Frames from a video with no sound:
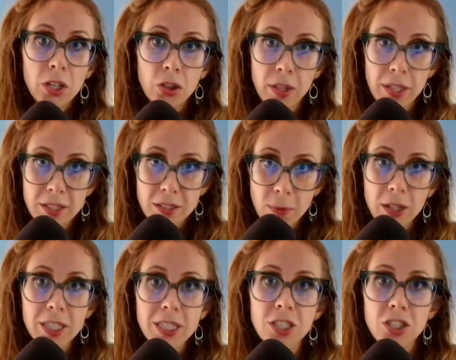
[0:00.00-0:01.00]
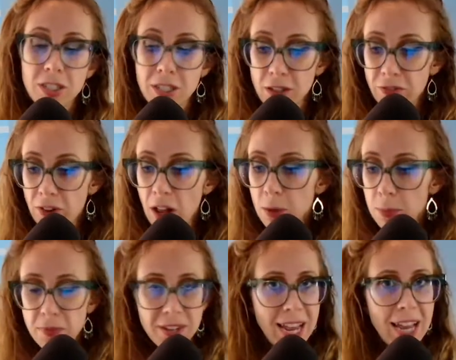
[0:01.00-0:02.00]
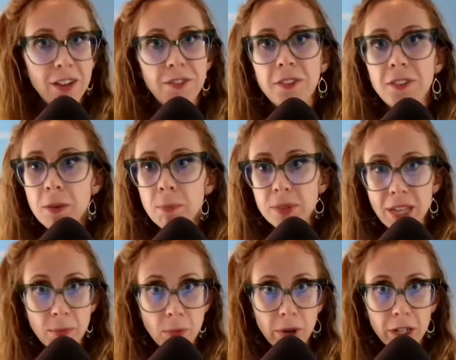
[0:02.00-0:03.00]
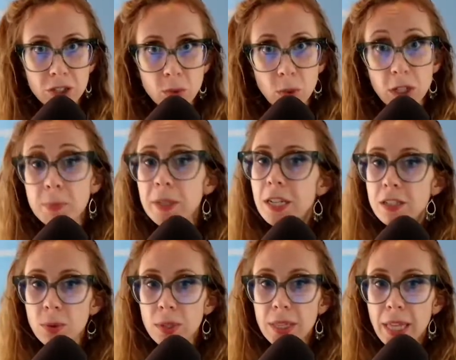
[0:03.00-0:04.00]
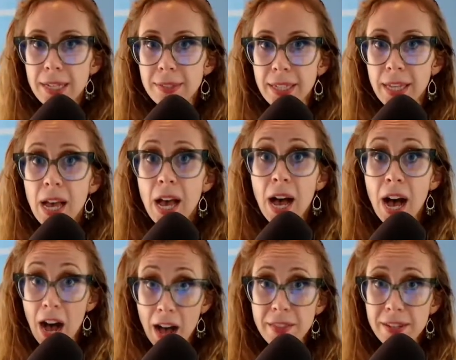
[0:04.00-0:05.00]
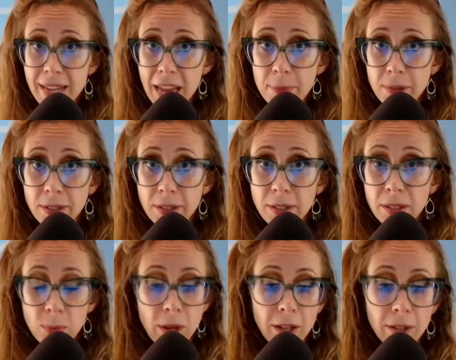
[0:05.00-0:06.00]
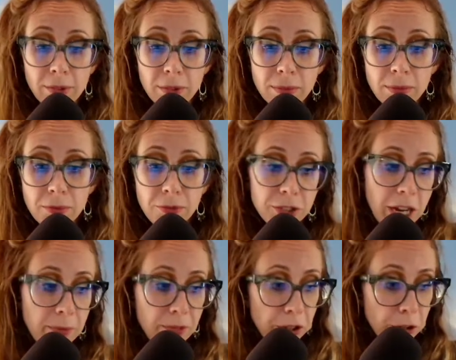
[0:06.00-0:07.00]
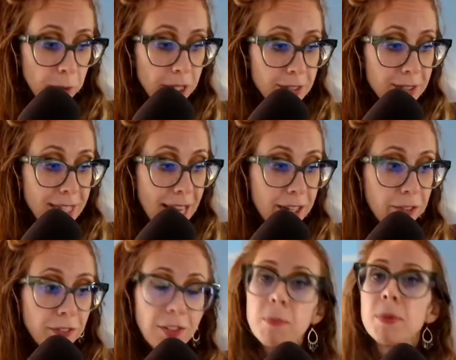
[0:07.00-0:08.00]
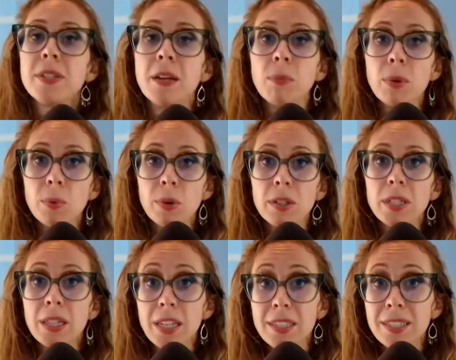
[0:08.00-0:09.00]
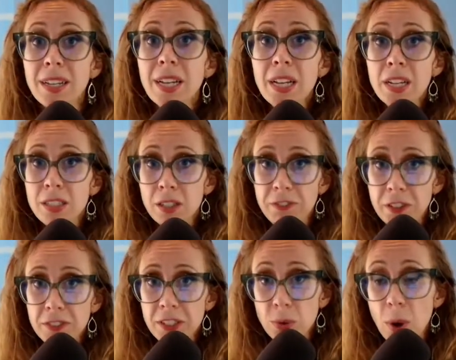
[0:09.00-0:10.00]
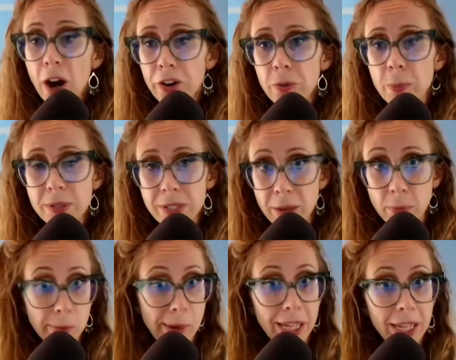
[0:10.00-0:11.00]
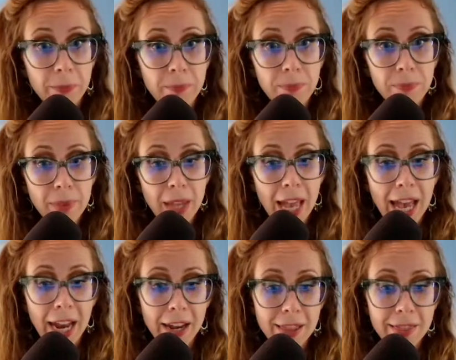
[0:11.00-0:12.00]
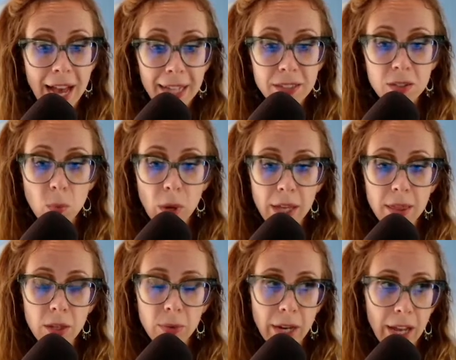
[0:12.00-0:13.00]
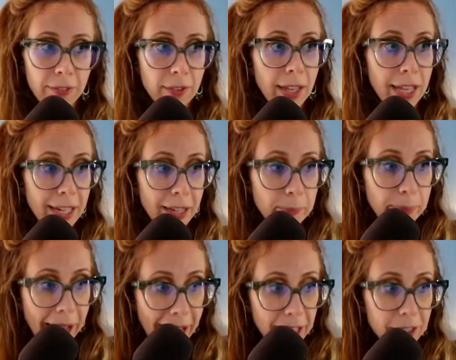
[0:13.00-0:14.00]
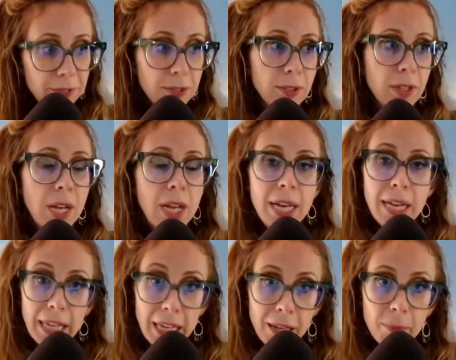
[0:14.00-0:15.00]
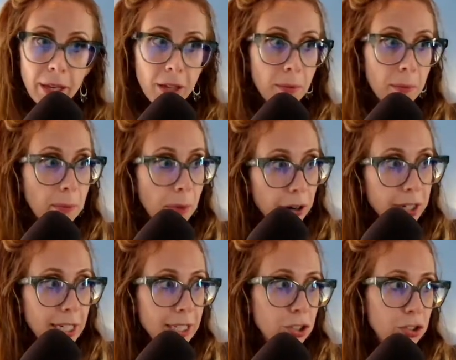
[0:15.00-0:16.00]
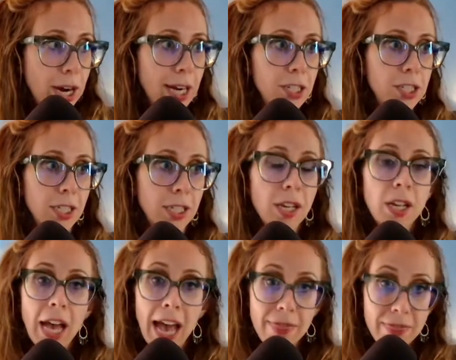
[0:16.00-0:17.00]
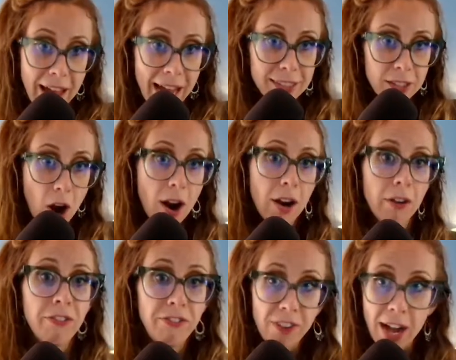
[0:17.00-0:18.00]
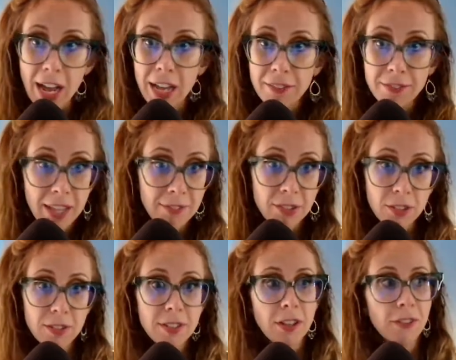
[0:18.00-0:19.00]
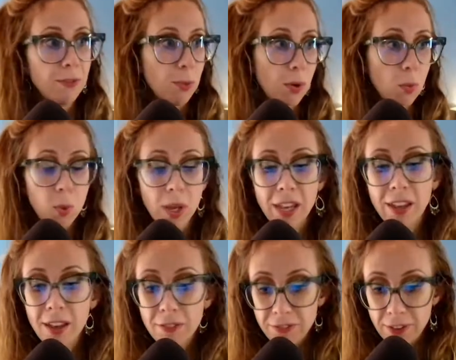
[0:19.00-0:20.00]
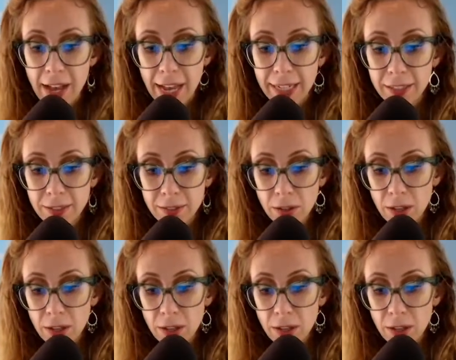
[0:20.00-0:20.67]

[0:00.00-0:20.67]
the smart conditions and the follow-up of the 10 to 15% more extra work because you're lazy on the table, well, for shame for you, because 10 to 15% more work can lead to 50 to 100% more money. And that's the way that you can have an impactful email marketing strategy. And that's our 5 levels of what we find